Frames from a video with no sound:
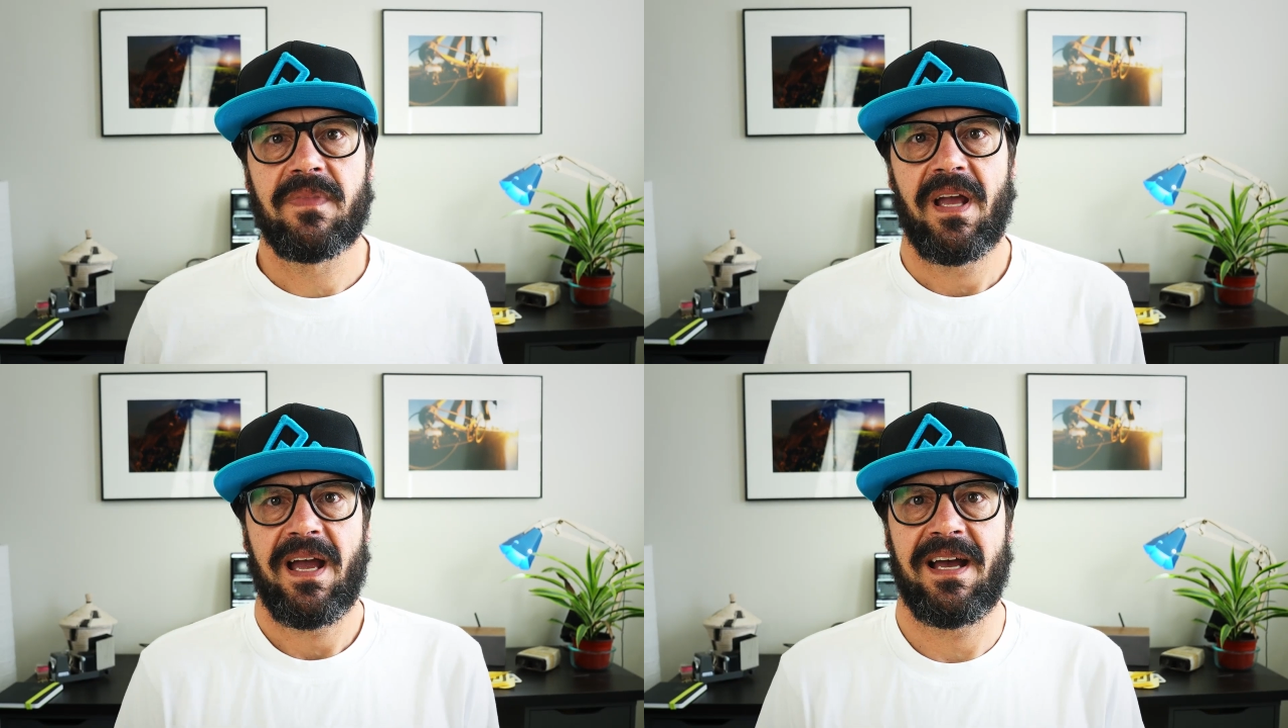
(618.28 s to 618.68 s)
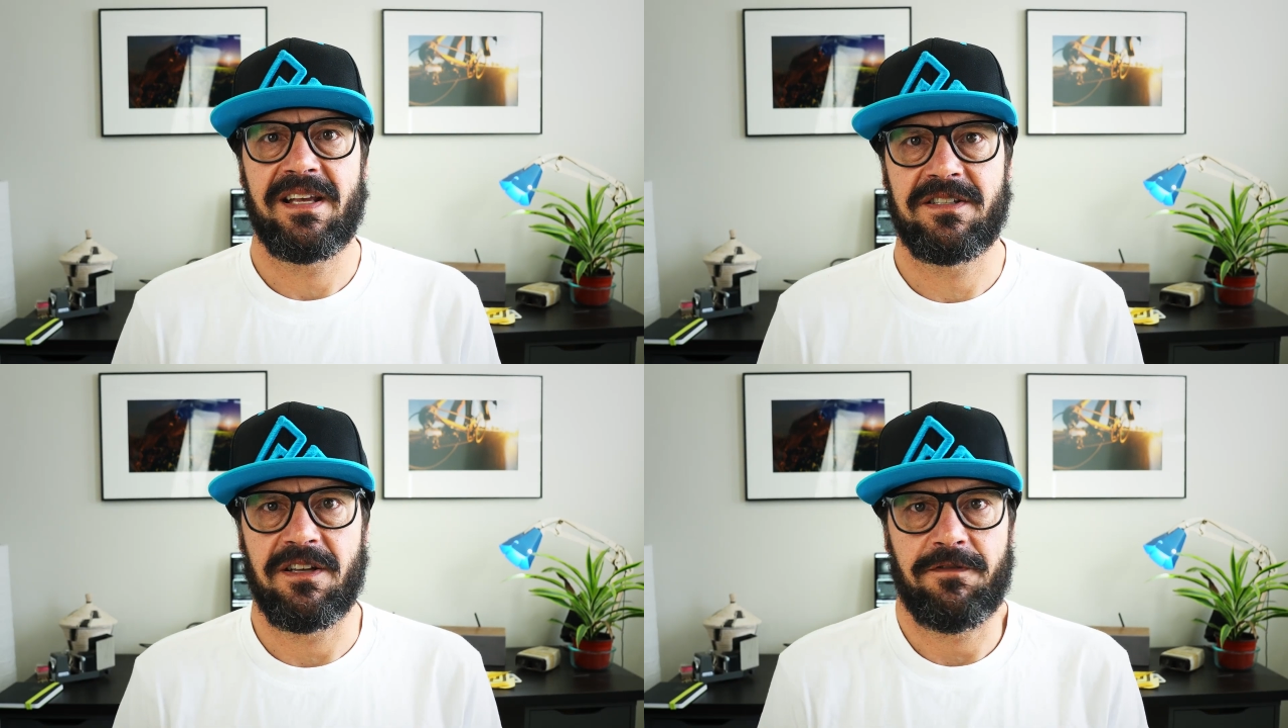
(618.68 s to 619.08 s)

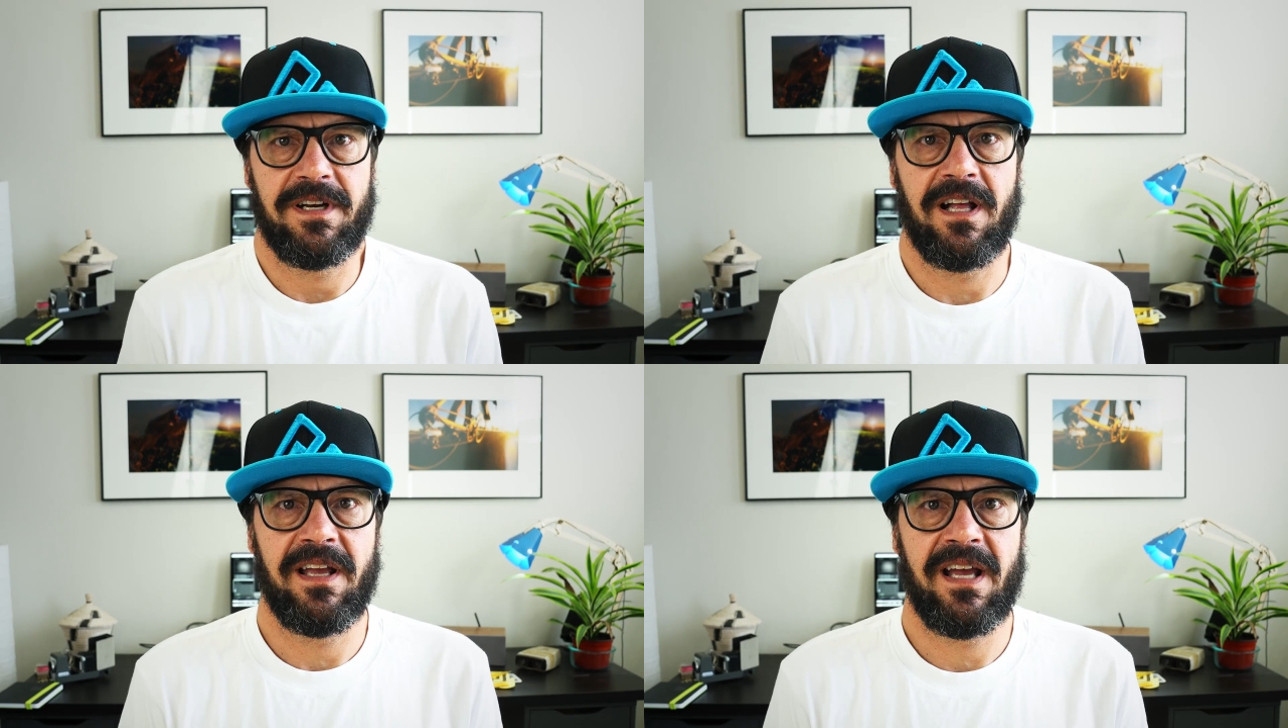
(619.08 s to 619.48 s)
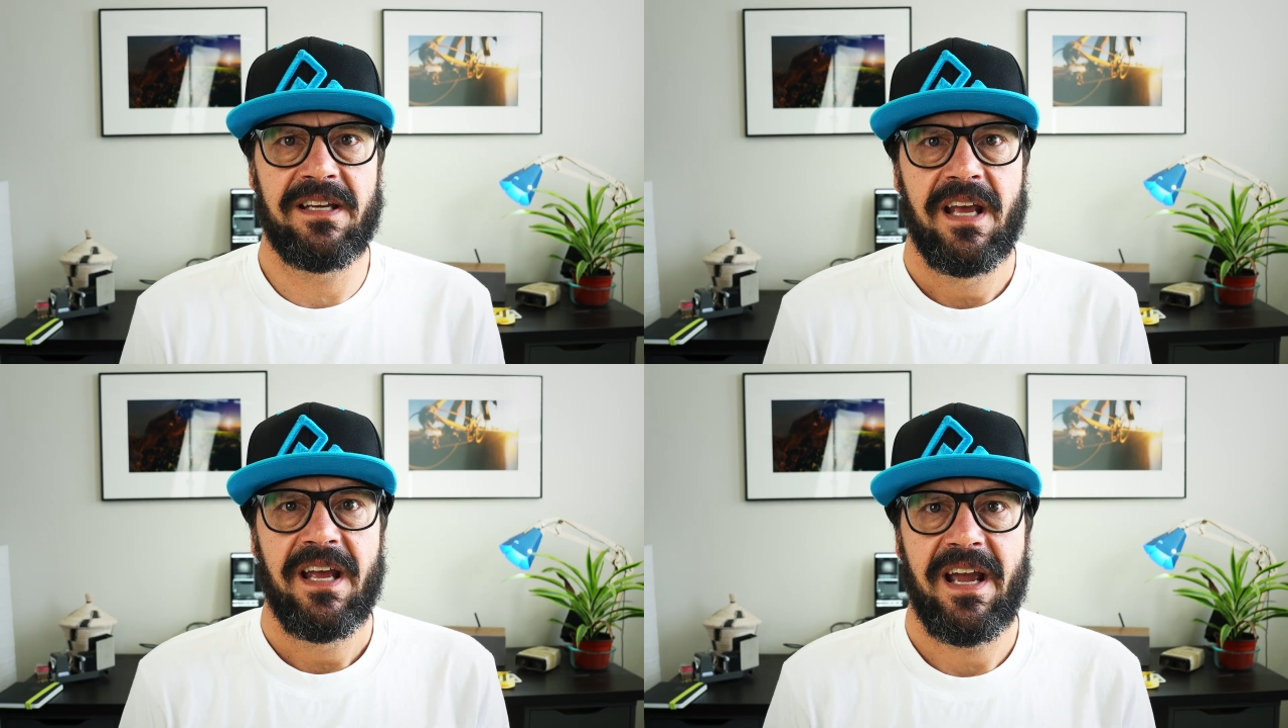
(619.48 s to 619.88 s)
as the Fresnel head,
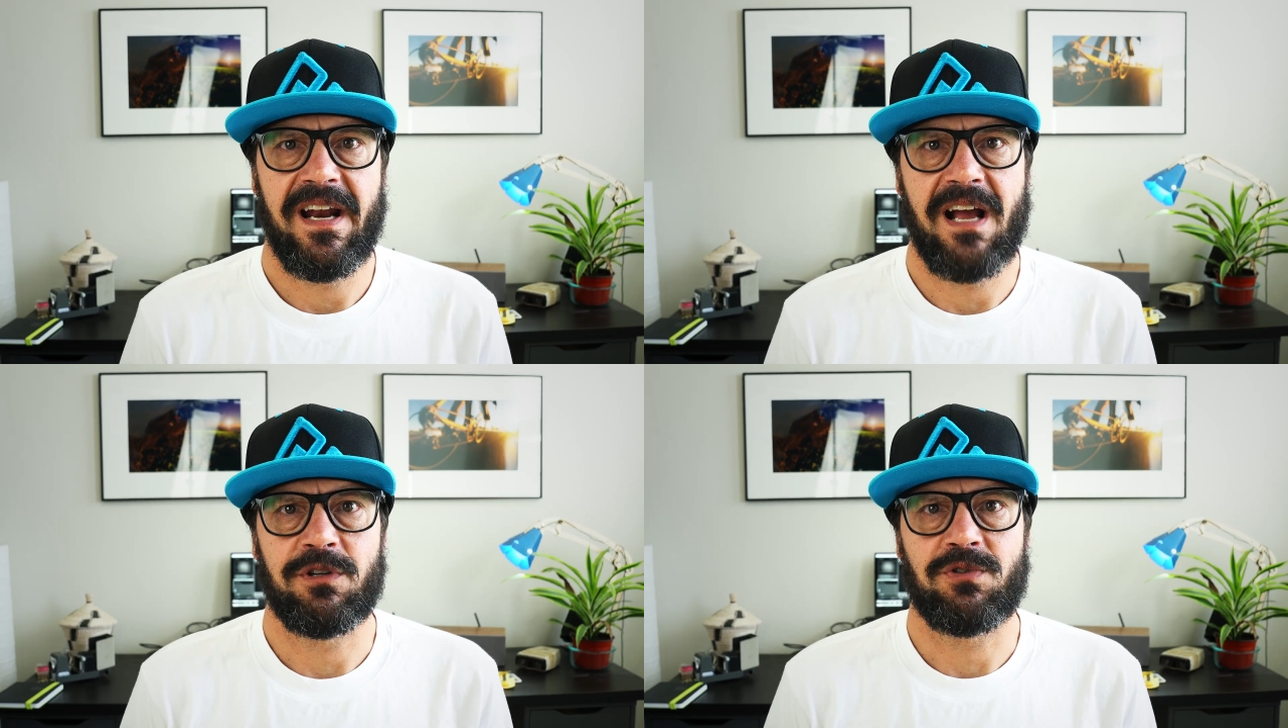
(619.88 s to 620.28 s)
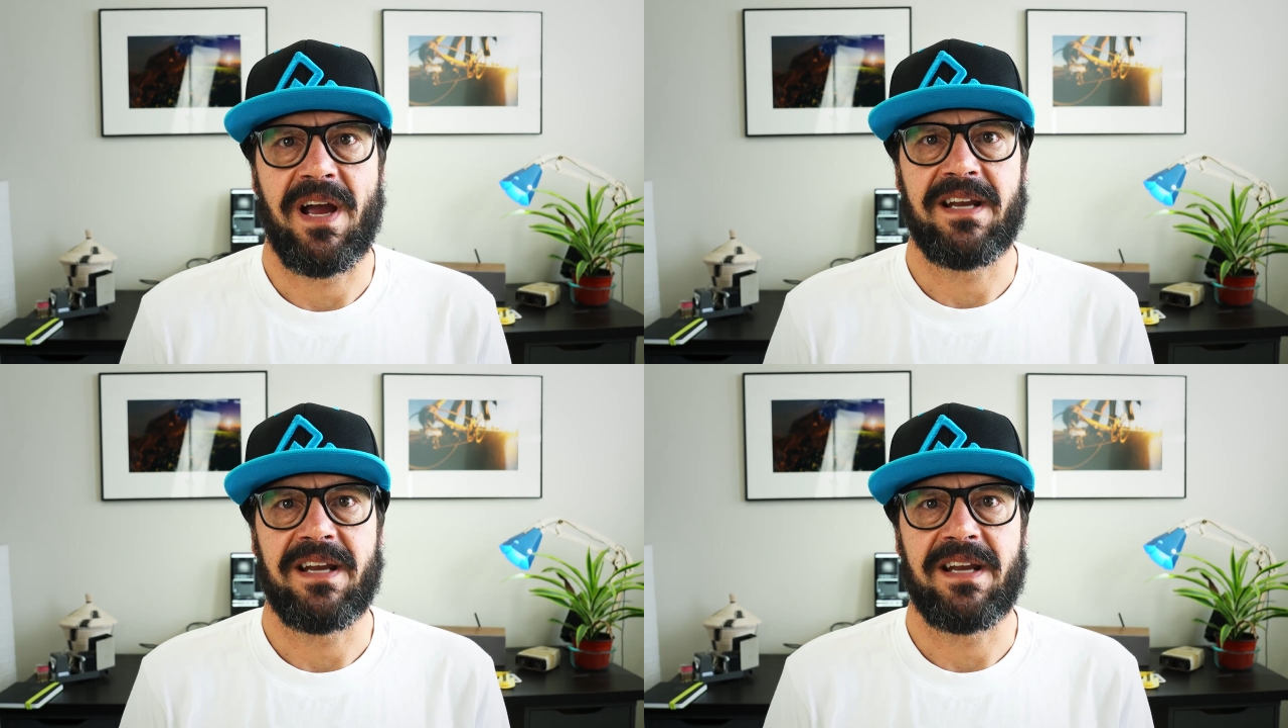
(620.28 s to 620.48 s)
and I was right.